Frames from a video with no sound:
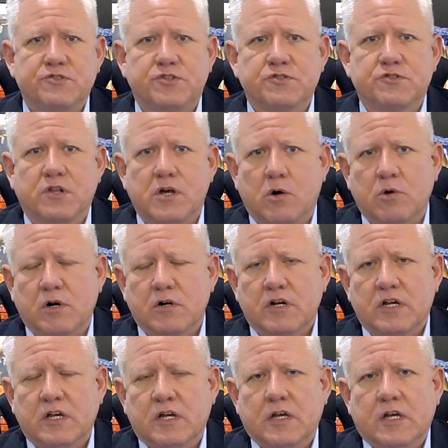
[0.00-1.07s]
is lower
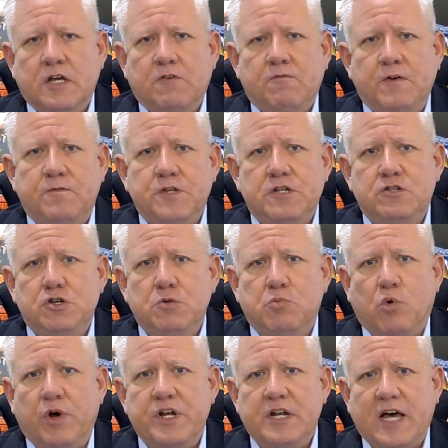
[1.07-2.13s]

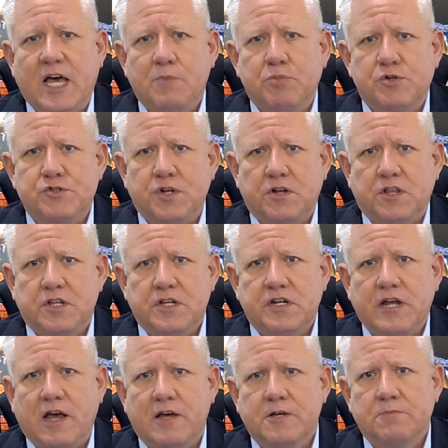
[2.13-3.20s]
52.9% of the
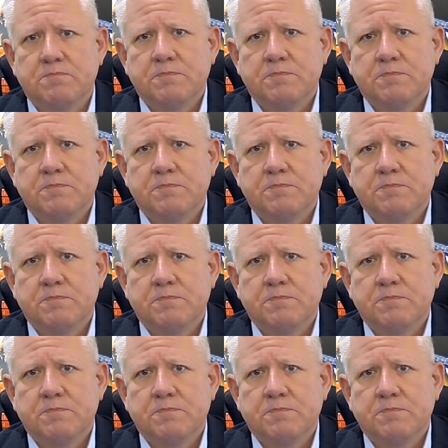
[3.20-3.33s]
time,